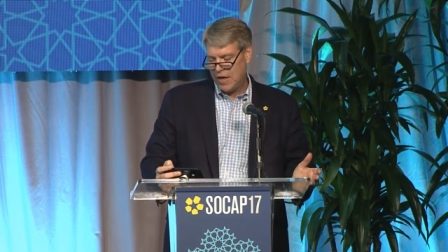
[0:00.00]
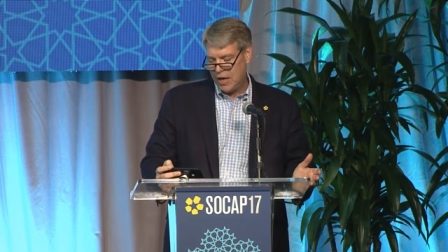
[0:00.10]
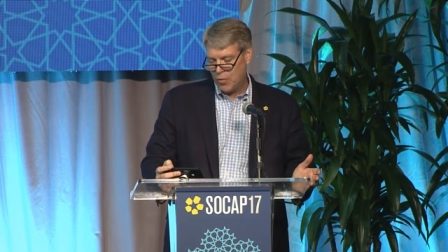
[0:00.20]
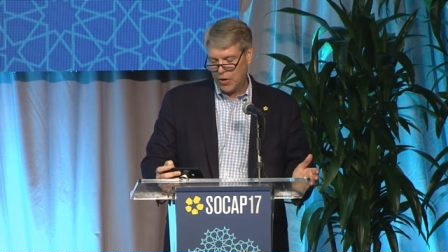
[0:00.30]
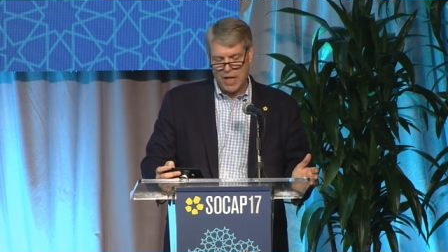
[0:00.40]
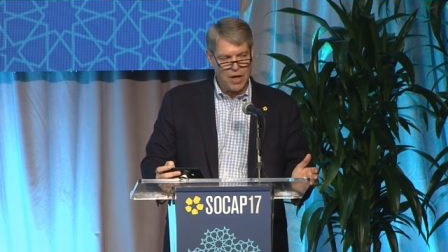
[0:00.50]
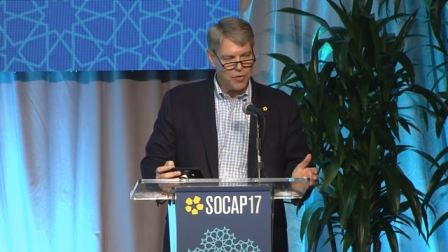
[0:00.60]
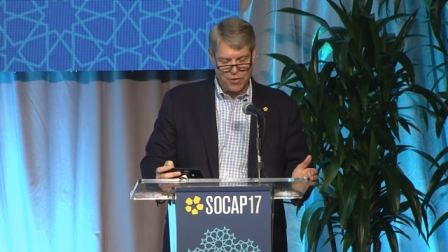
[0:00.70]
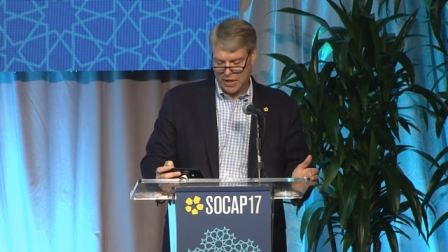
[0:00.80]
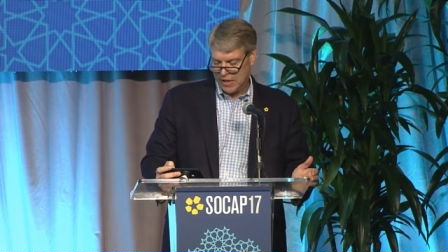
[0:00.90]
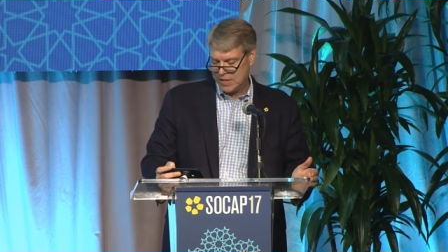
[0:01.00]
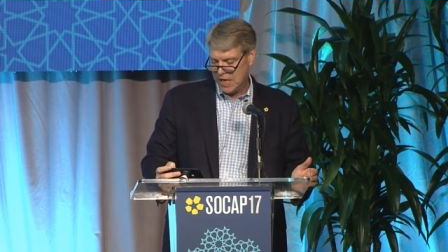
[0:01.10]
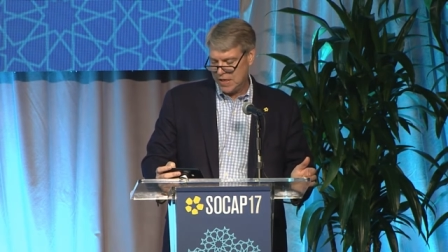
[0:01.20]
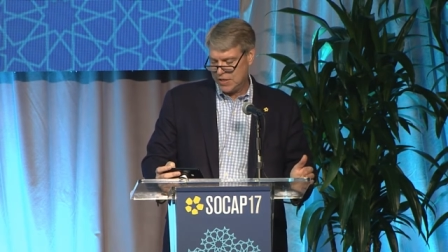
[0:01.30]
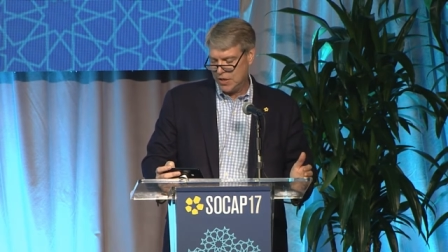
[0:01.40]
and World Health
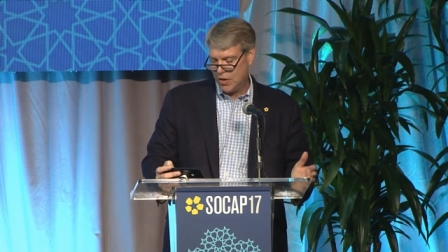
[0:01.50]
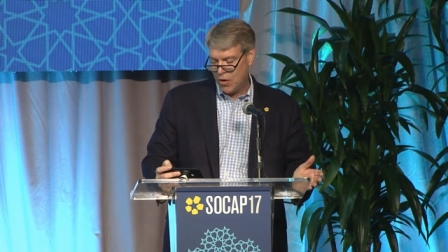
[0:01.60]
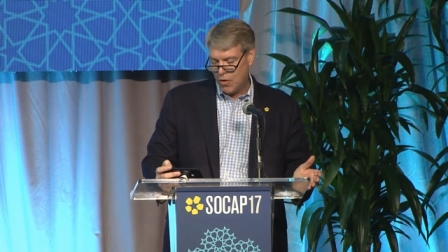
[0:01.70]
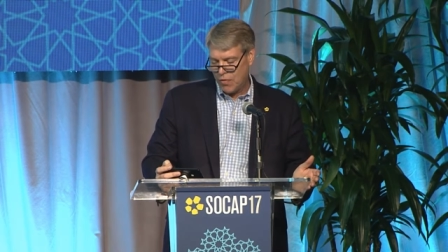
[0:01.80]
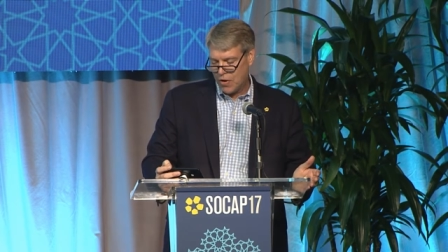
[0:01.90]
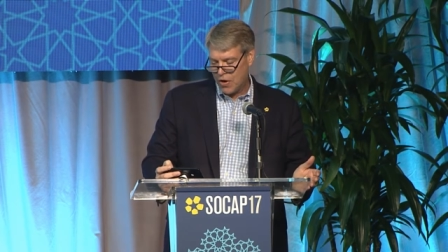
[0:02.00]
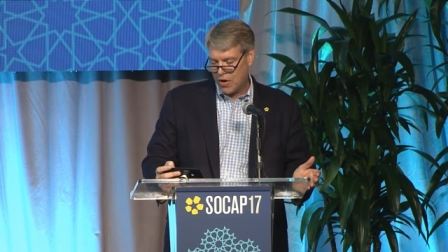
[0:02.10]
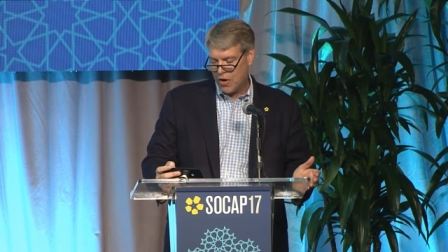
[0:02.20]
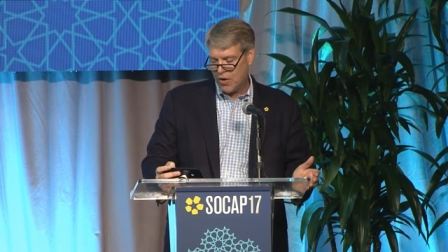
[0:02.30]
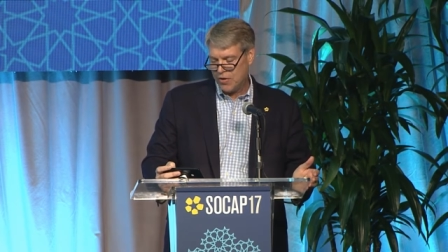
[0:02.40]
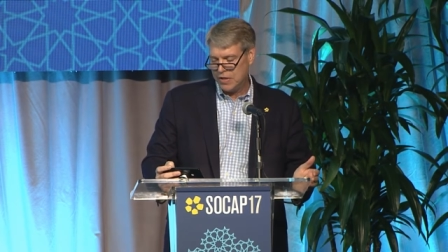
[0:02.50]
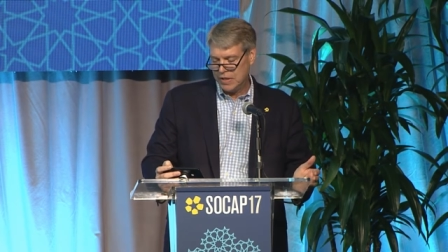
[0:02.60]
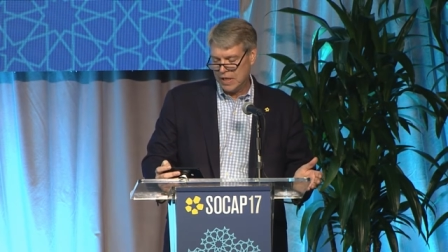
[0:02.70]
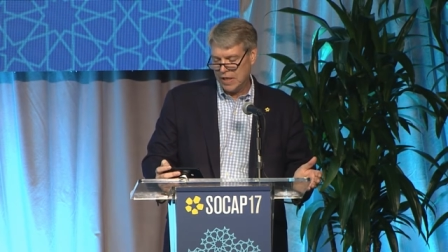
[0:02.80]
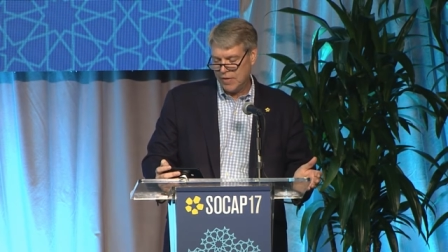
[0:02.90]
Organization, overall
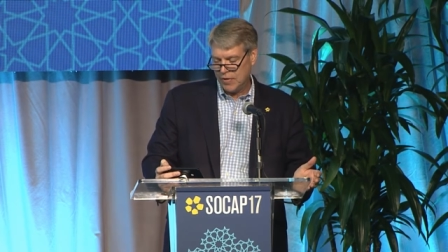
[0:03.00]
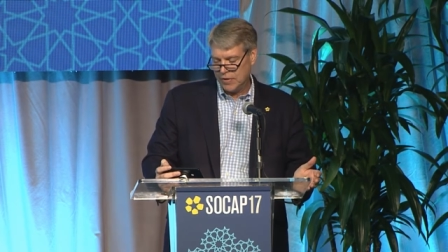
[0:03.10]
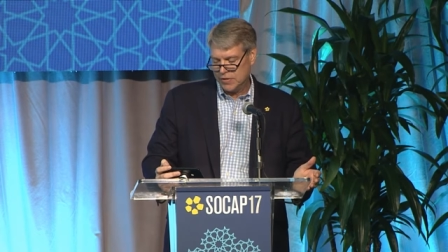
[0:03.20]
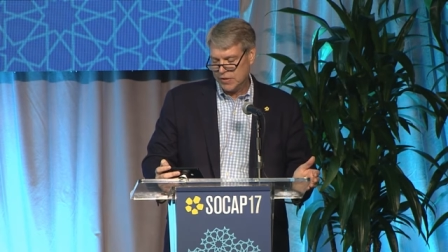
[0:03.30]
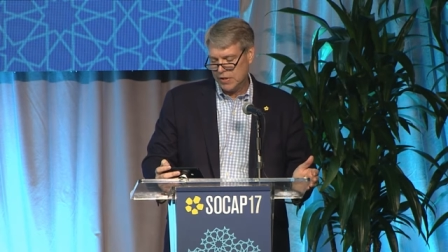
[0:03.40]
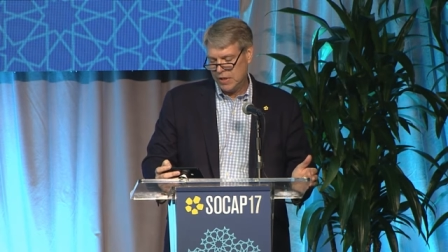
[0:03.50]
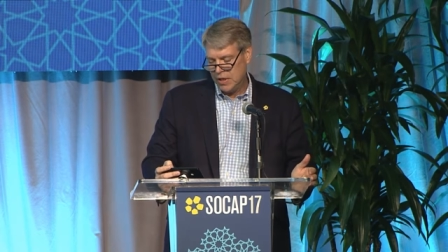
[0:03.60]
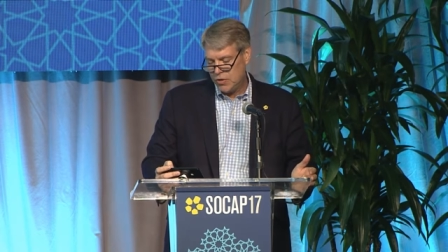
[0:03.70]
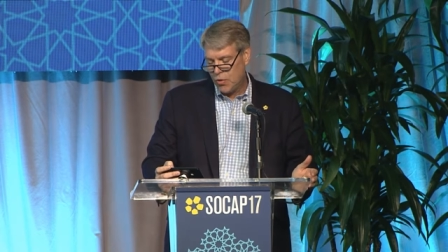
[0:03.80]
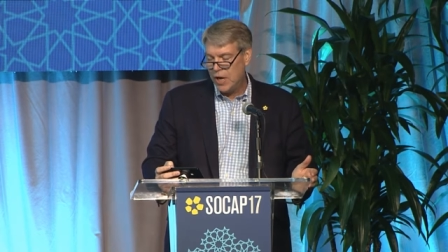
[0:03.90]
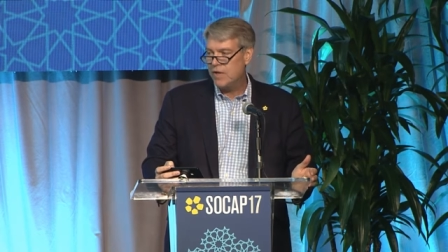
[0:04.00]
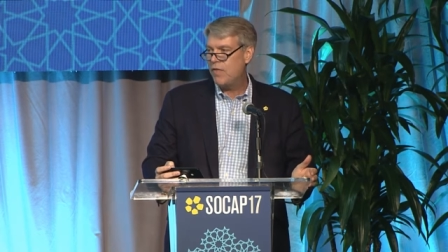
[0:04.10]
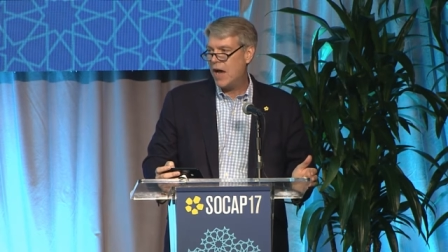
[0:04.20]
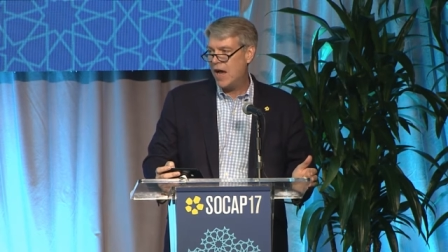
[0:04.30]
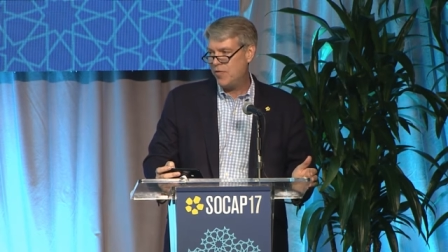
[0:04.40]
delivers
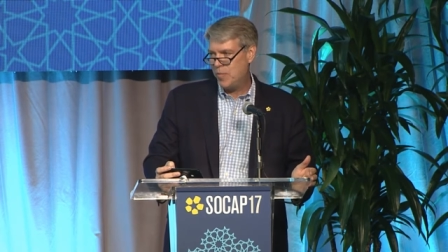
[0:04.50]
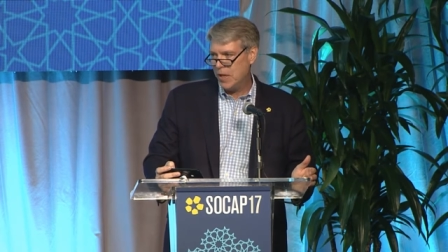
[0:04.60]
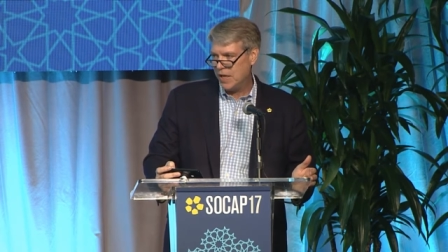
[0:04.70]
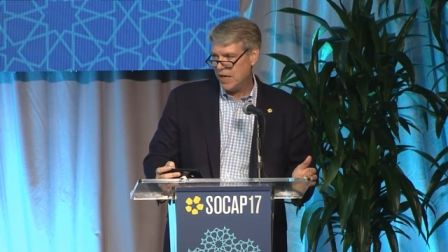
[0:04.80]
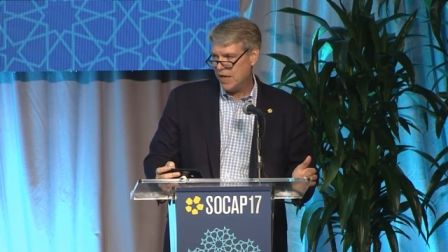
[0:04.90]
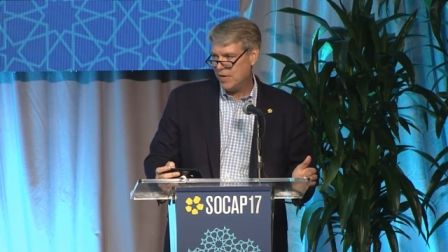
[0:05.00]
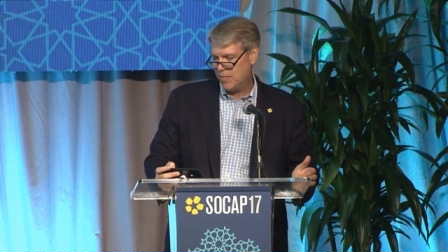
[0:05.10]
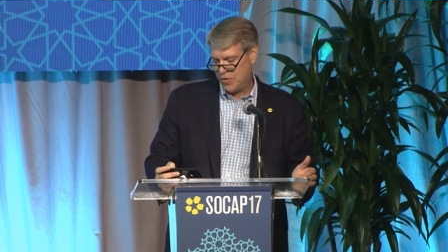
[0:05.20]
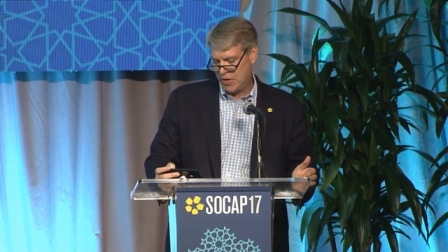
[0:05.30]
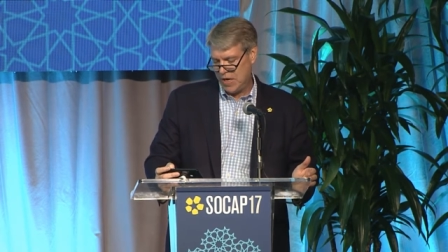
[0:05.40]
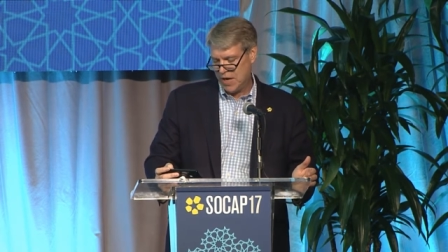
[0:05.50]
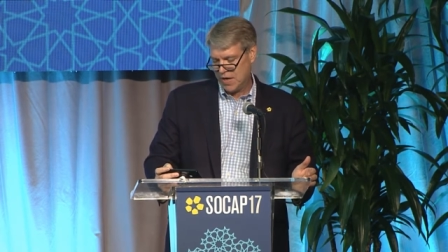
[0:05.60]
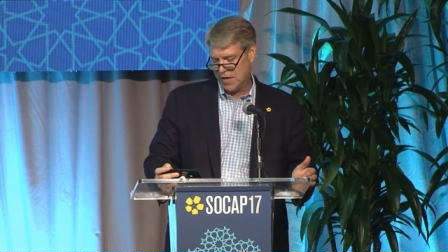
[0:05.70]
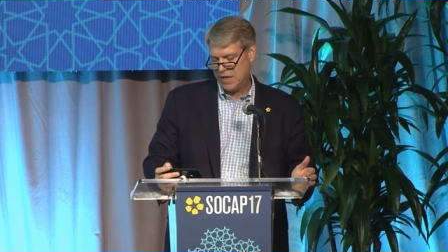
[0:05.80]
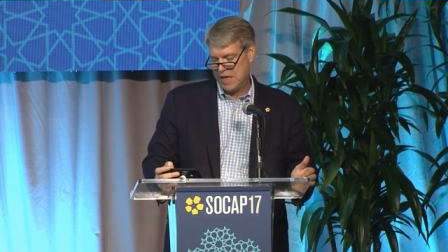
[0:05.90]
$25 billion per year.